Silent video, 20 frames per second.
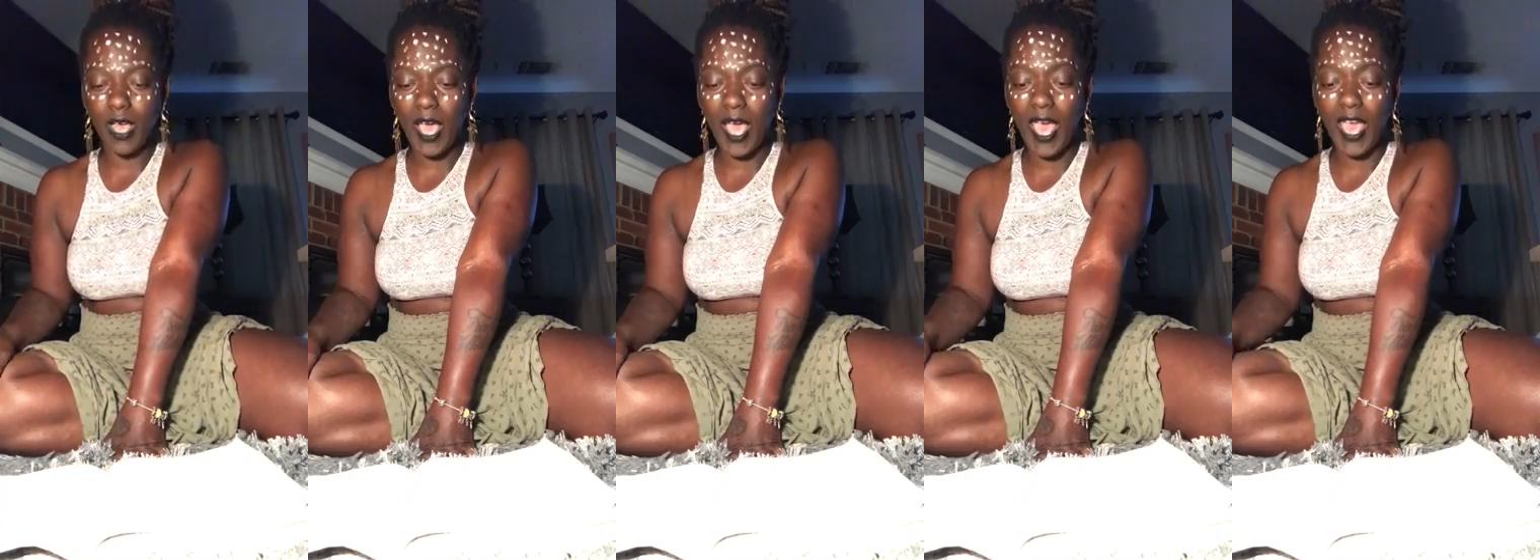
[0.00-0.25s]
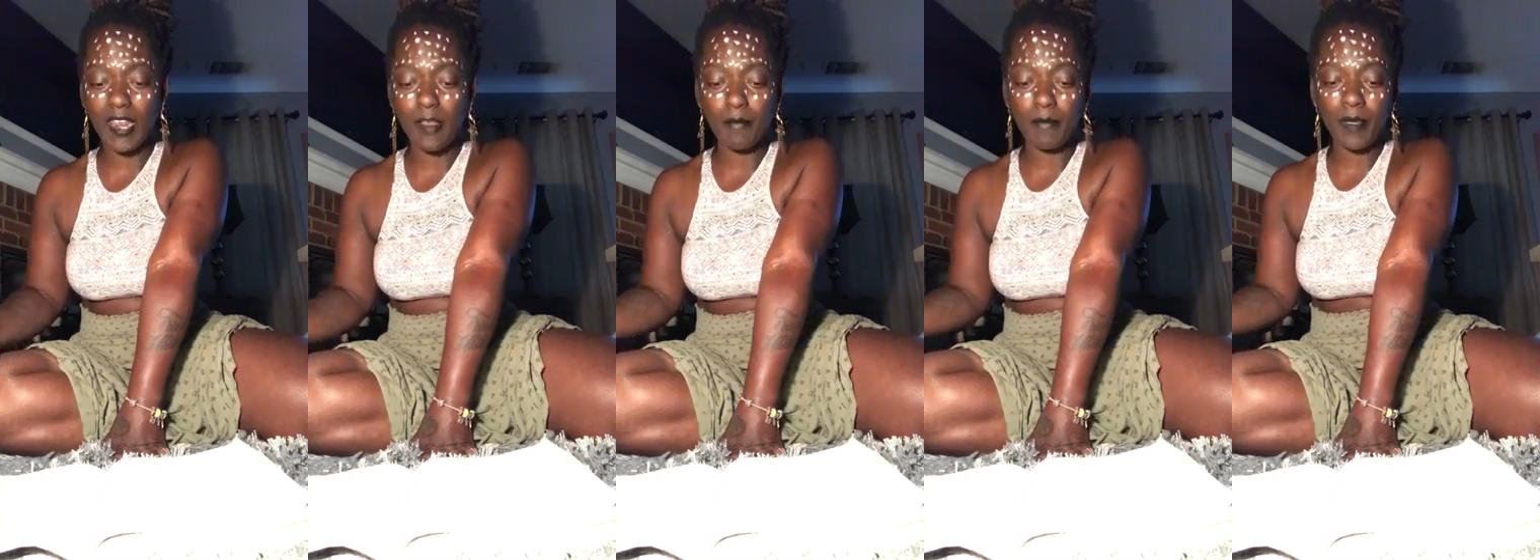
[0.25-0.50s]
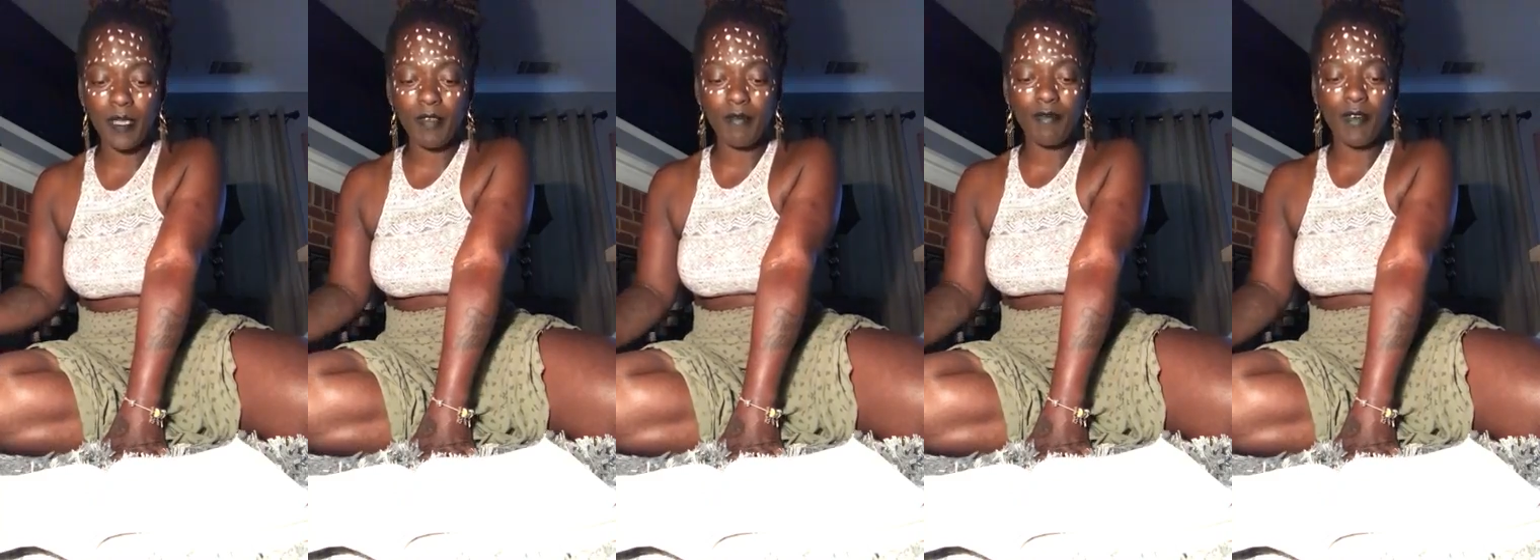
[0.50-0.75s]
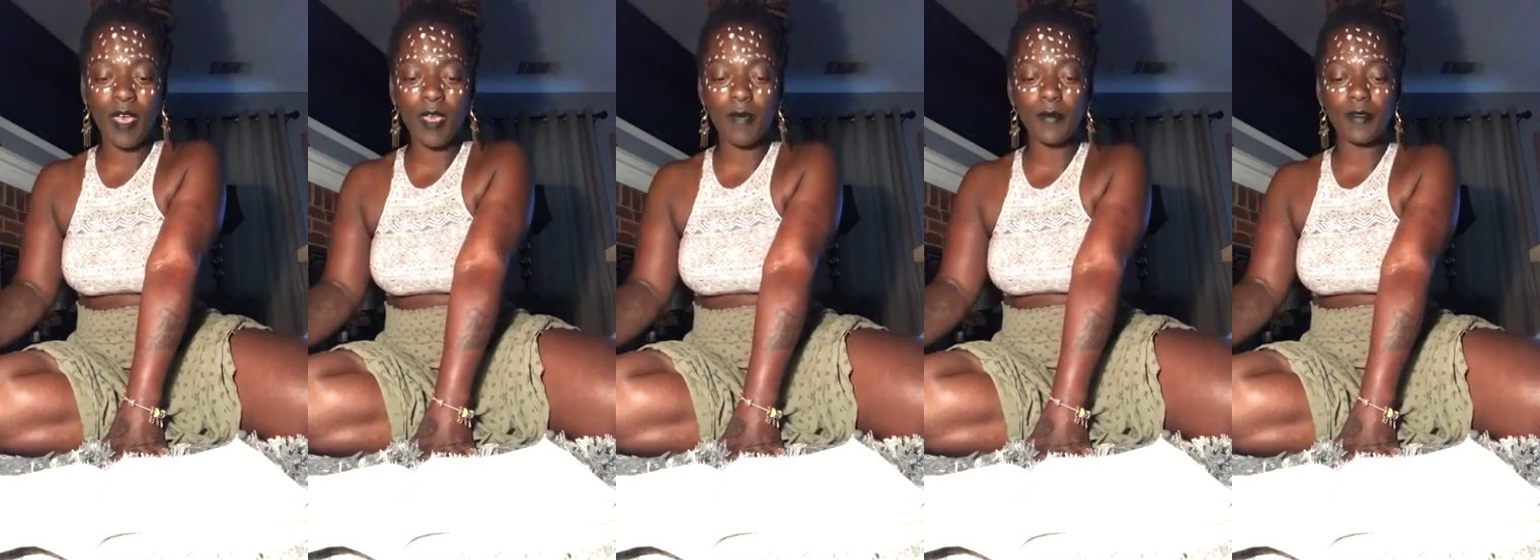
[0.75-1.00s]
I had a big
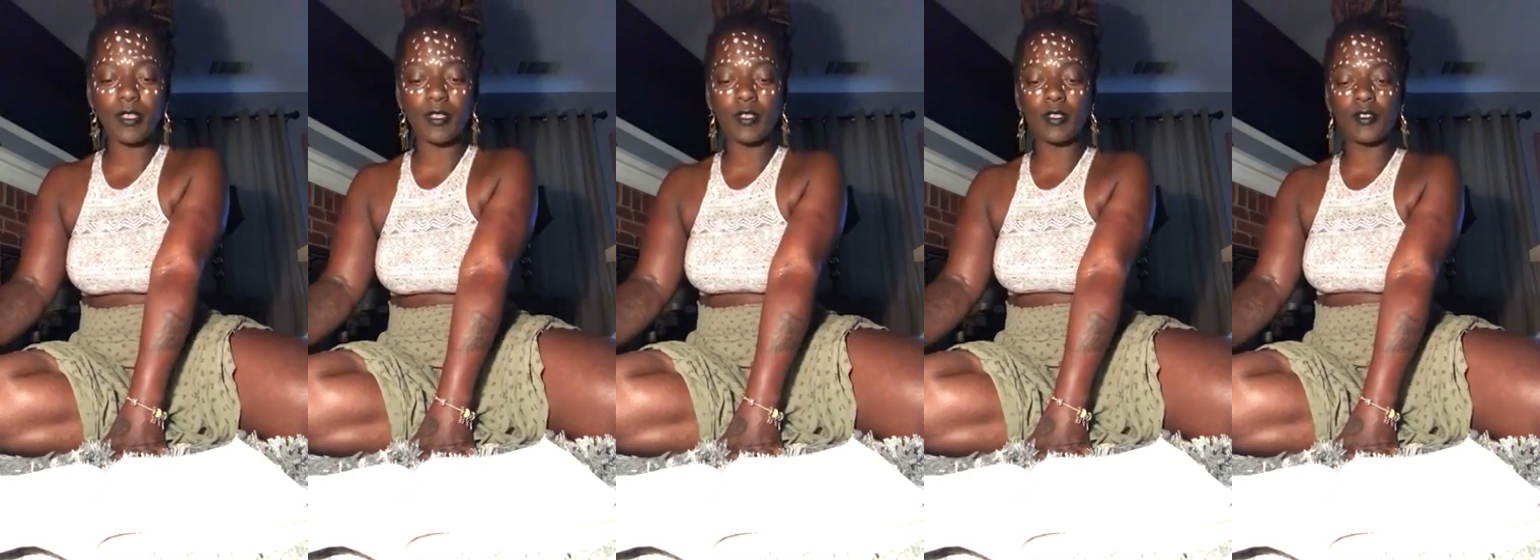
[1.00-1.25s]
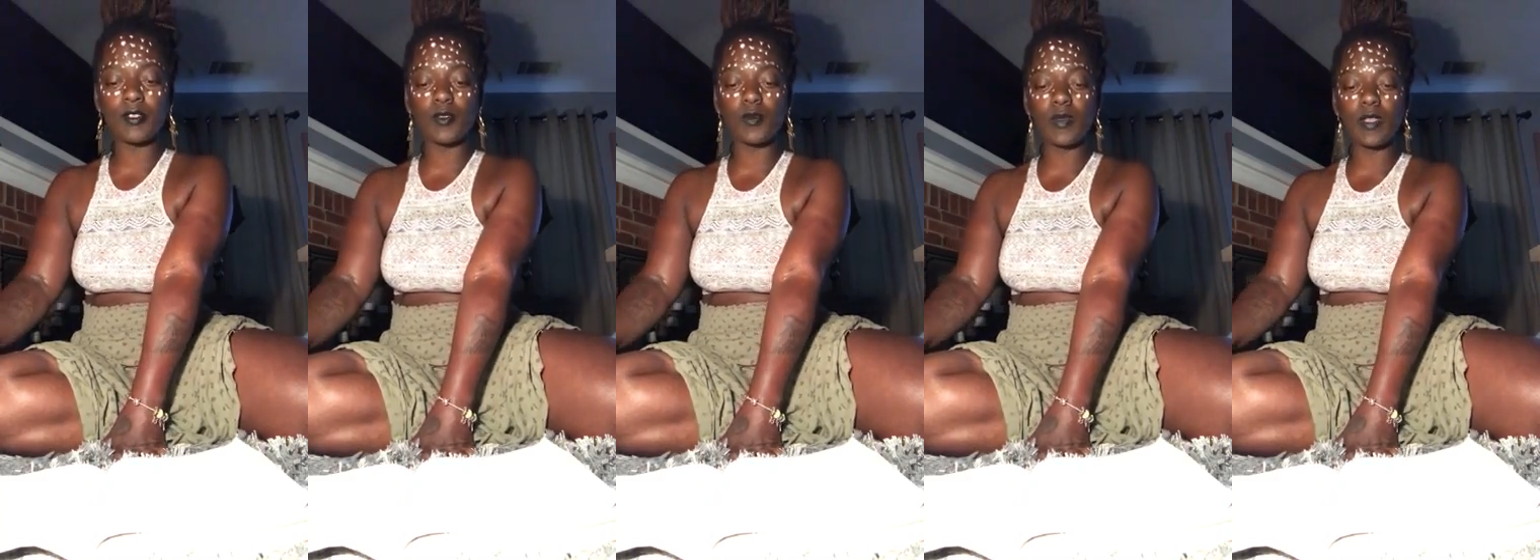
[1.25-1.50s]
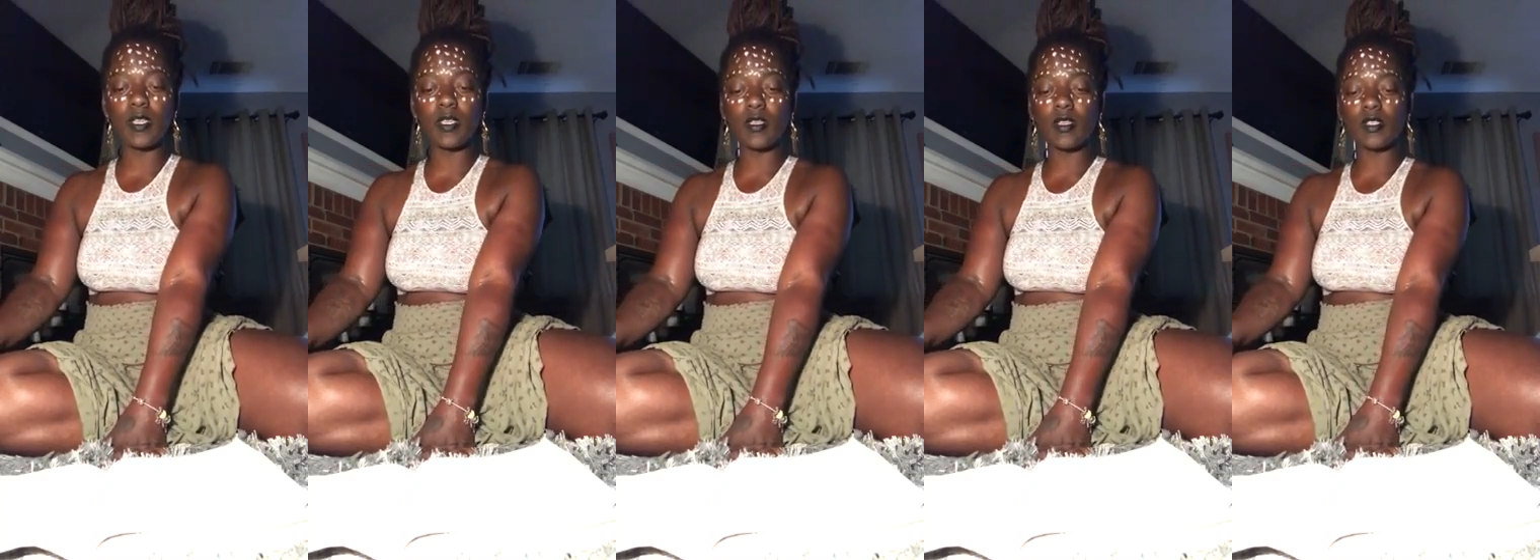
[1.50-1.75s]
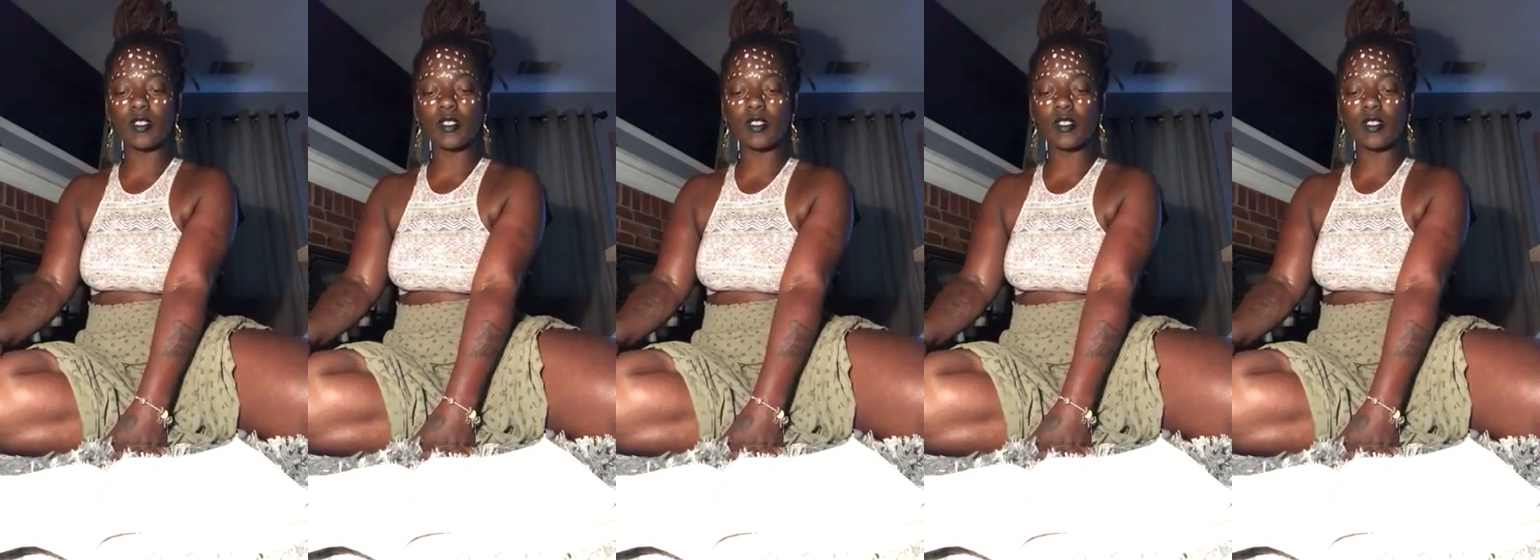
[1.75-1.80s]
fight with her this week,